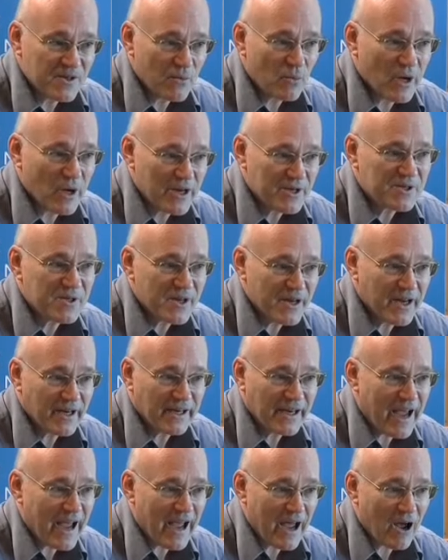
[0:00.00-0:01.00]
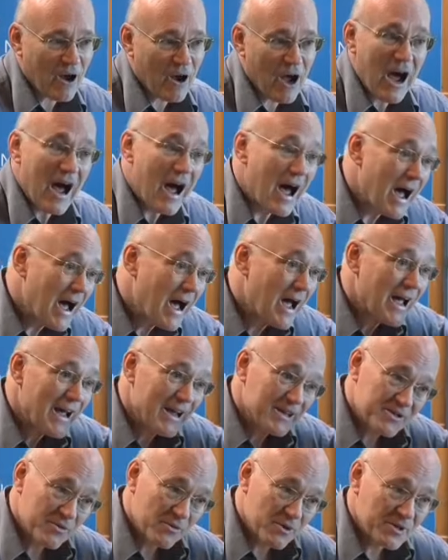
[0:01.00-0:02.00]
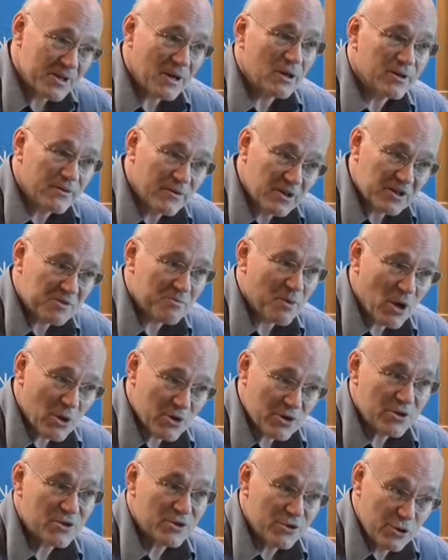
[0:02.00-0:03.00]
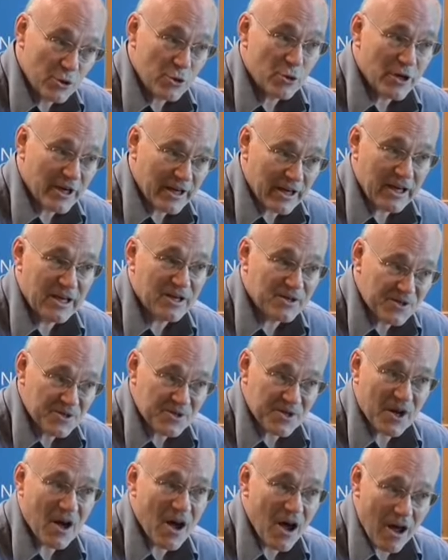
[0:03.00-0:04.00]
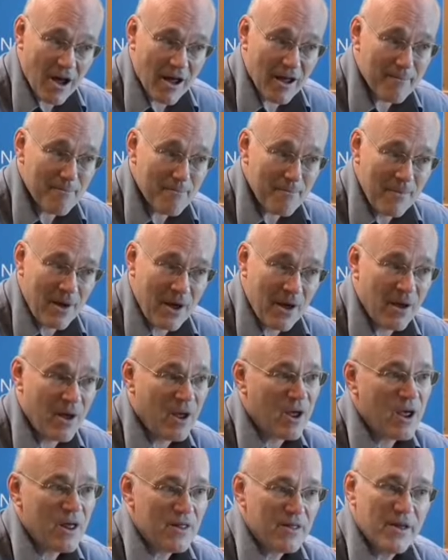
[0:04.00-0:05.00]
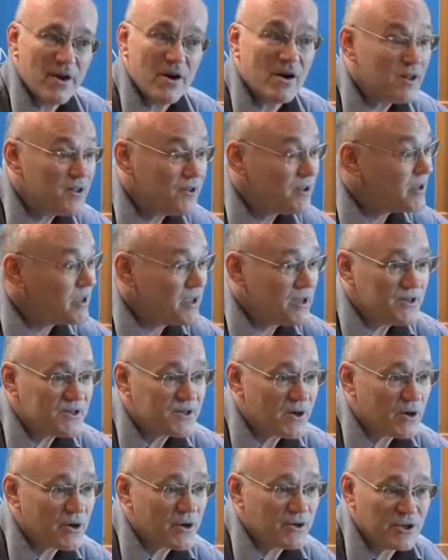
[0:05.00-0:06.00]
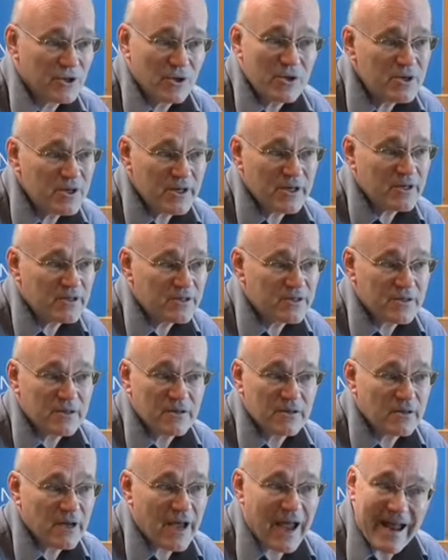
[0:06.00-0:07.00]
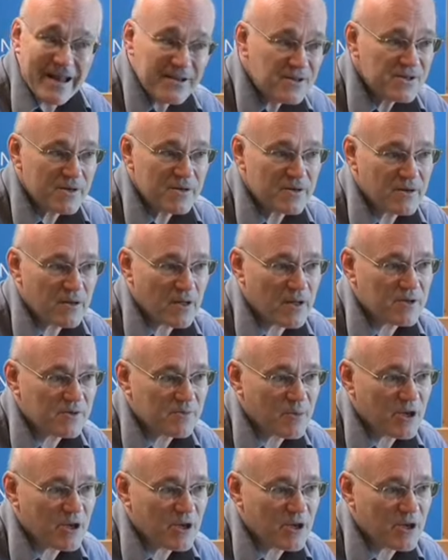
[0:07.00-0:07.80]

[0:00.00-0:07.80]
that we're seeing now are as a result of exposures during his time, then I think he's got a duty to answer to those